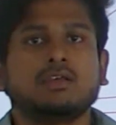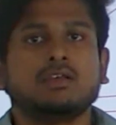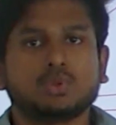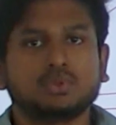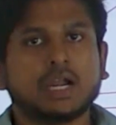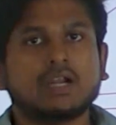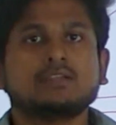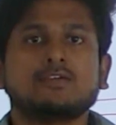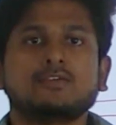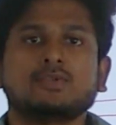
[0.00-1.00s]
So that is
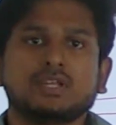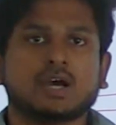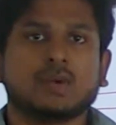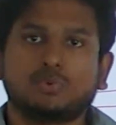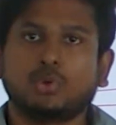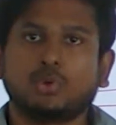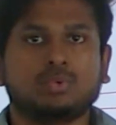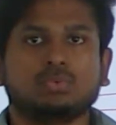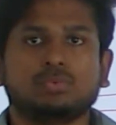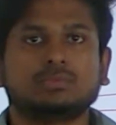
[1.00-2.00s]
also, it's up to
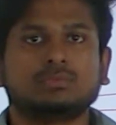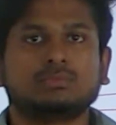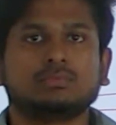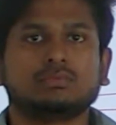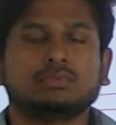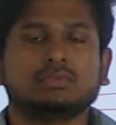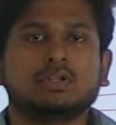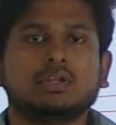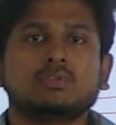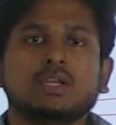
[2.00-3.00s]
you.
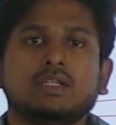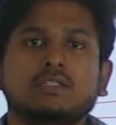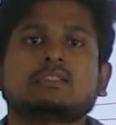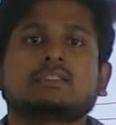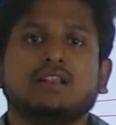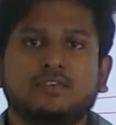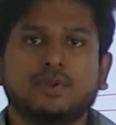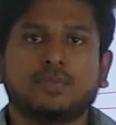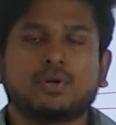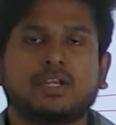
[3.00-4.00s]
So it is a
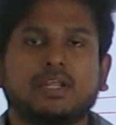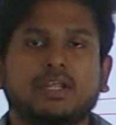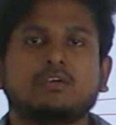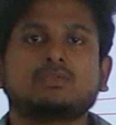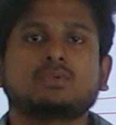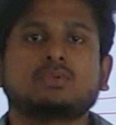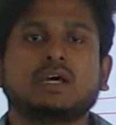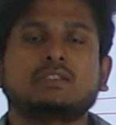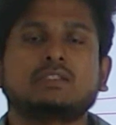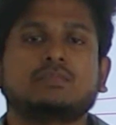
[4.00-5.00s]
self-reported data. So
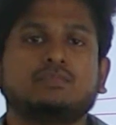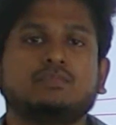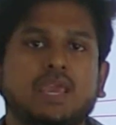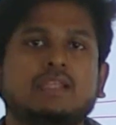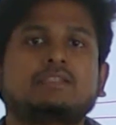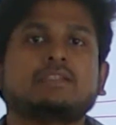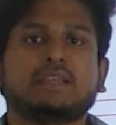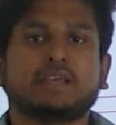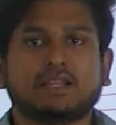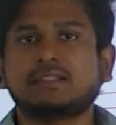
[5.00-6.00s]
there is a major
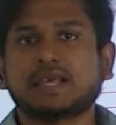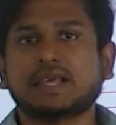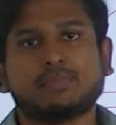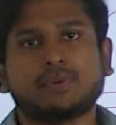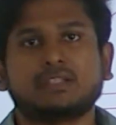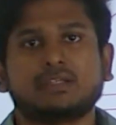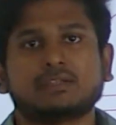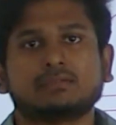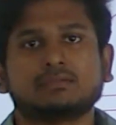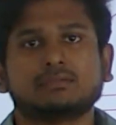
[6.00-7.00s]
error is happening there.
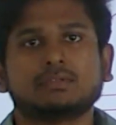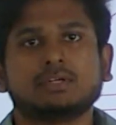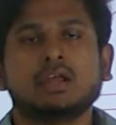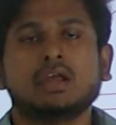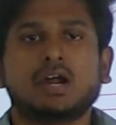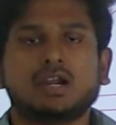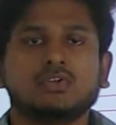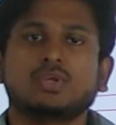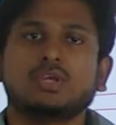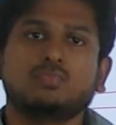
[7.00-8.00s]
And
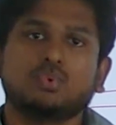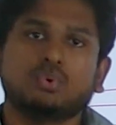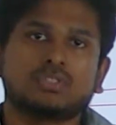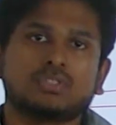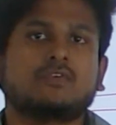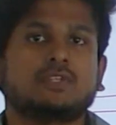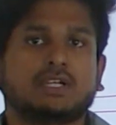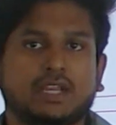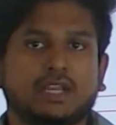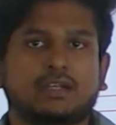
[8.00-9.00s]
also in most of the
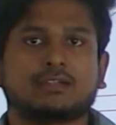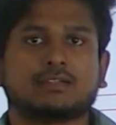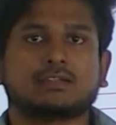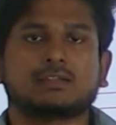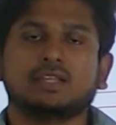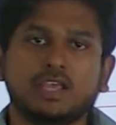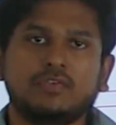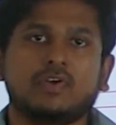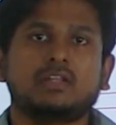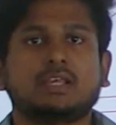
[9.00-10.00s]
data,
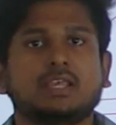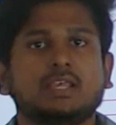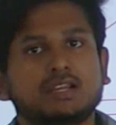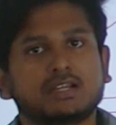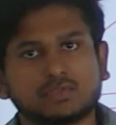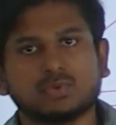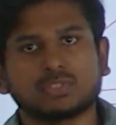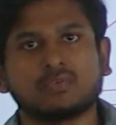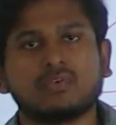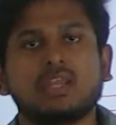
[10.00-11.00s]
even in the NSSO
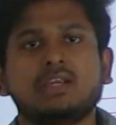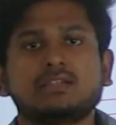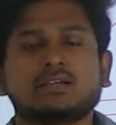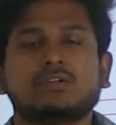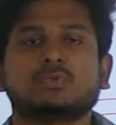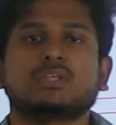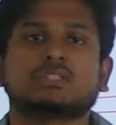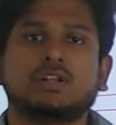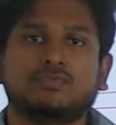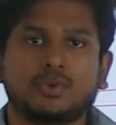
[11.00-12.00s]
survey, it is also a
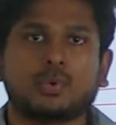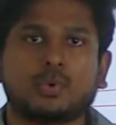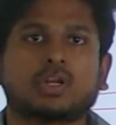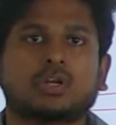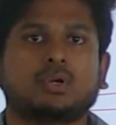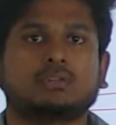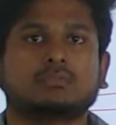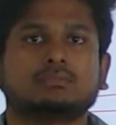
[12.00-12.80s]
self-reported one.